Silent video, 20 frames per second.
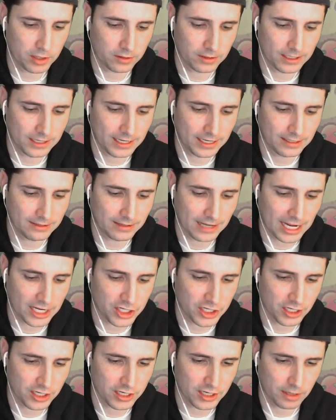lane. I
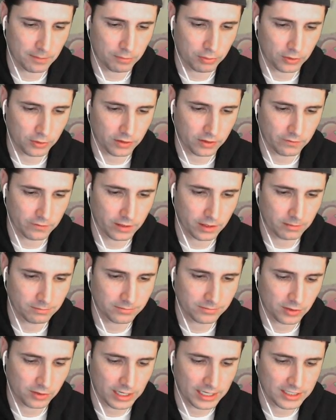should have done both of them.
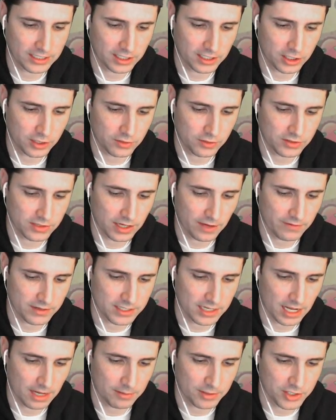Great, he's going to do 7
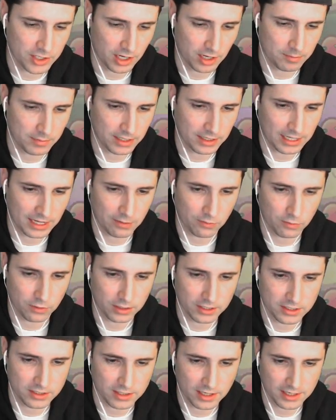damage on me. That
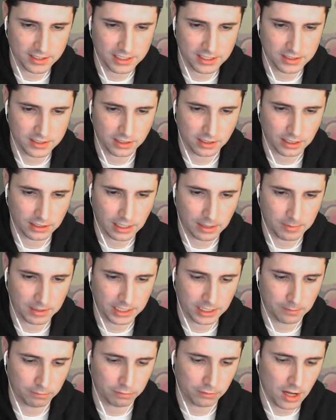really sucks. I'm going to
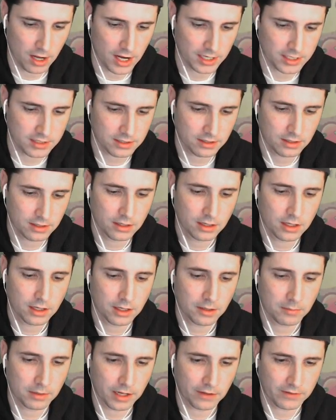get blocked.
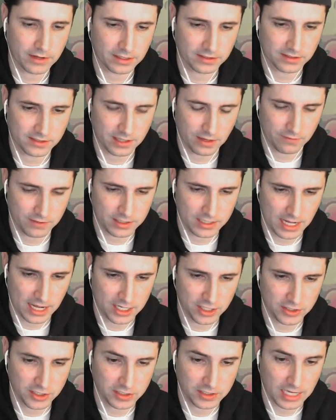But I've got 7
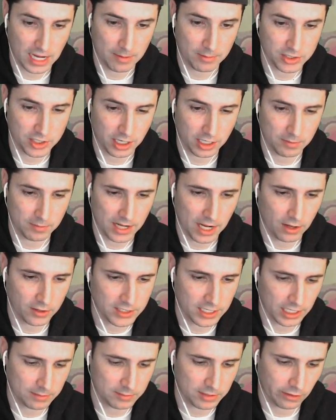damage on him now. I'll
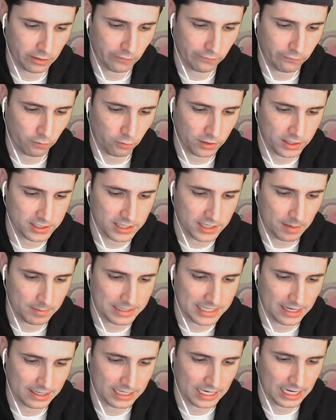take him down to 4. He's got me
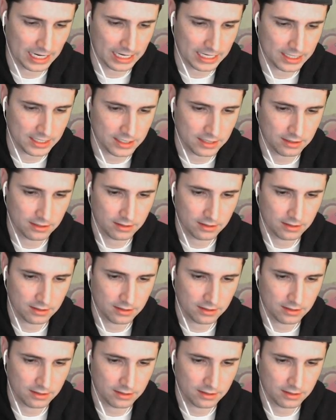down to 8.